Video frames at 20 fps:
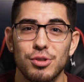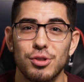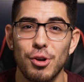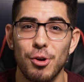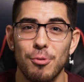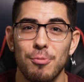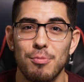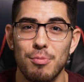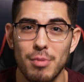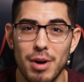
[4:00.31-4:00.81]

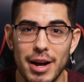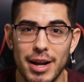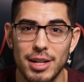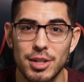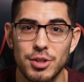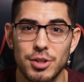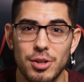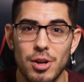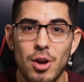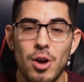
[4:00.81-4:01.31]
so
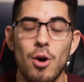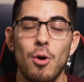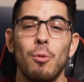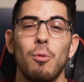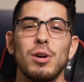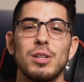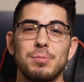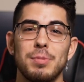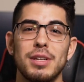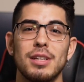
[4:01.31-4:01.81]
much
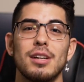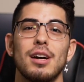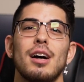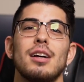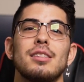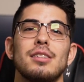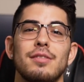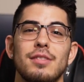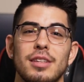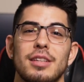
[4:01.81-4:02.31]
was
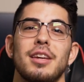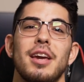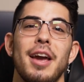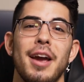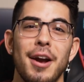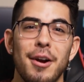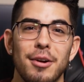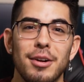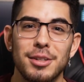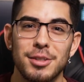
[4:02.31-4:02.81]
because of the
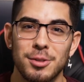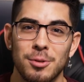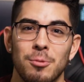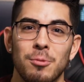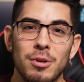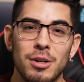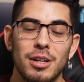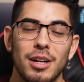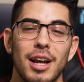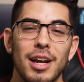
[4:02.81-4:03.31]
character
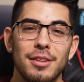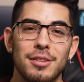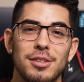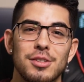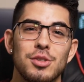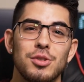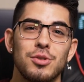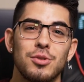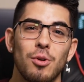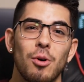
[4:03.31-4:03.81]
work and
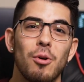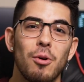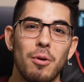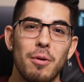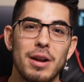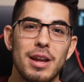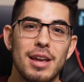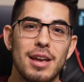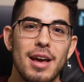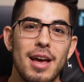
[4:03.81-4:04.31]
the
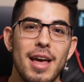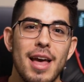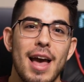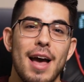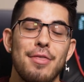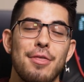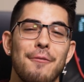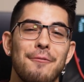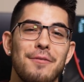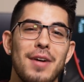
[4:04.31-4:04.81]
story
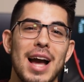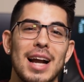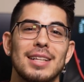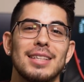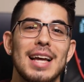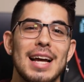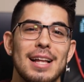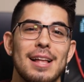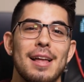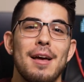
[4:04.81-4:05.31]
and the
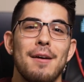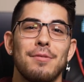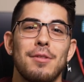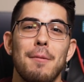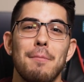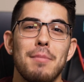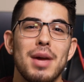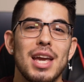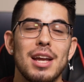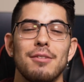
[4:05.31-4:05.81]
fact that
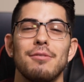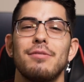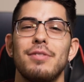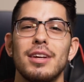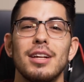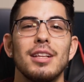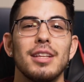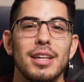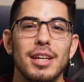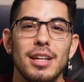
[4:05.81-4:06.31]
the main
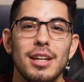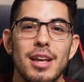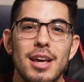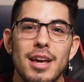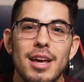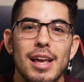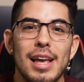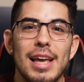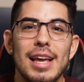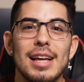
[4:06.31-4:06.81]
villain
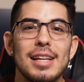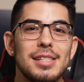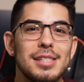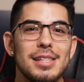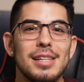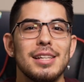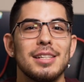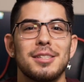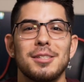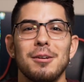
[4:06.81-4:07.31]

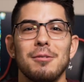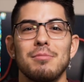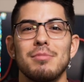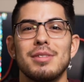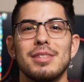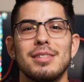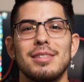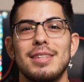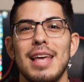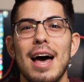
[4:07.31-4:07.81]
isn't
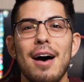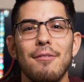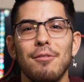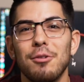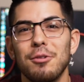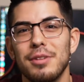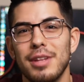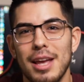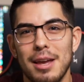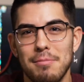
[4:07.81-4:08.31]
some
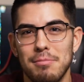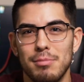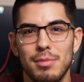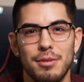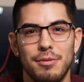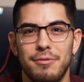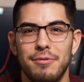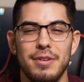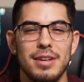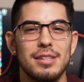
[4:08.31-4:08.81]
devil named
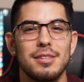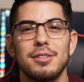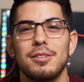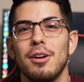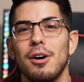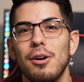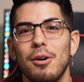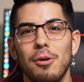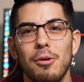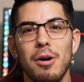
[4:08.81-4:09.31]

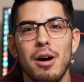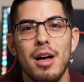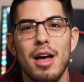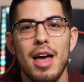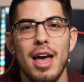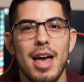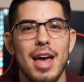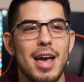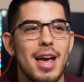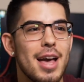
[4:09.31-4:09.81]
Mephisto
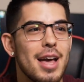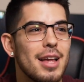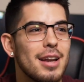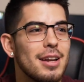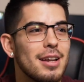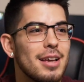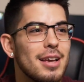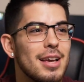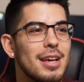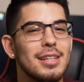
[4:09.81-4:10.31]

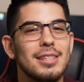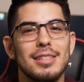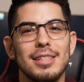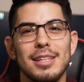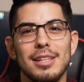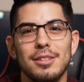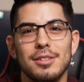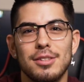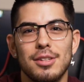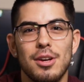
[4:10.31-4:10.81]
and
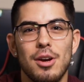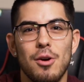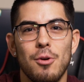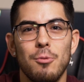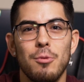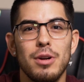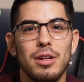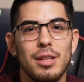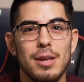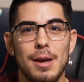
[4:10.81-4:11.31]
isn't
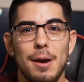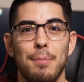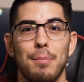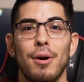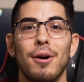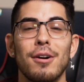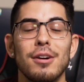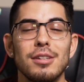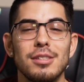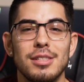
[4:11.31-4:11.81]
really a
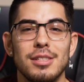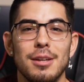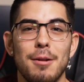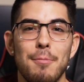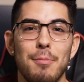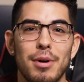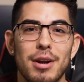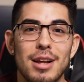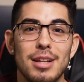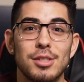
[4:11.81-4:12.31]

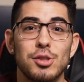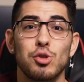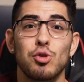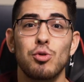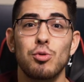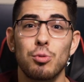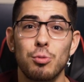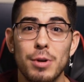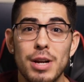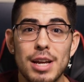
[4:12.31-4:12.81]
person, but it's
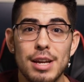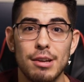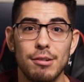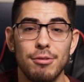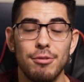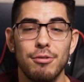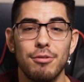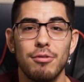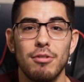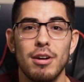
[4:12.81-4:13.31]

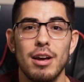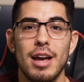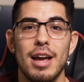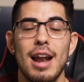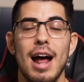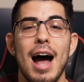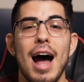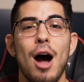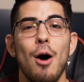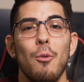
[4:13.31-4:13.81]
grief
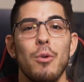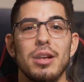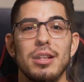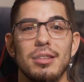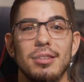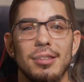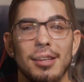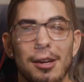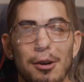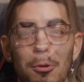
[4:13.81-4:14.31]
and how we
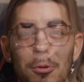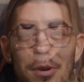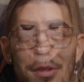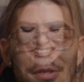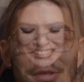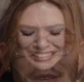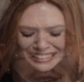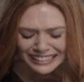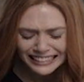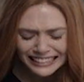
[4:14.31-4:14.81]
deal
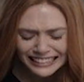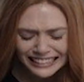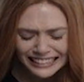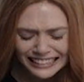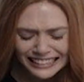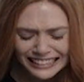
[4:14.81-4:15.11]
with it.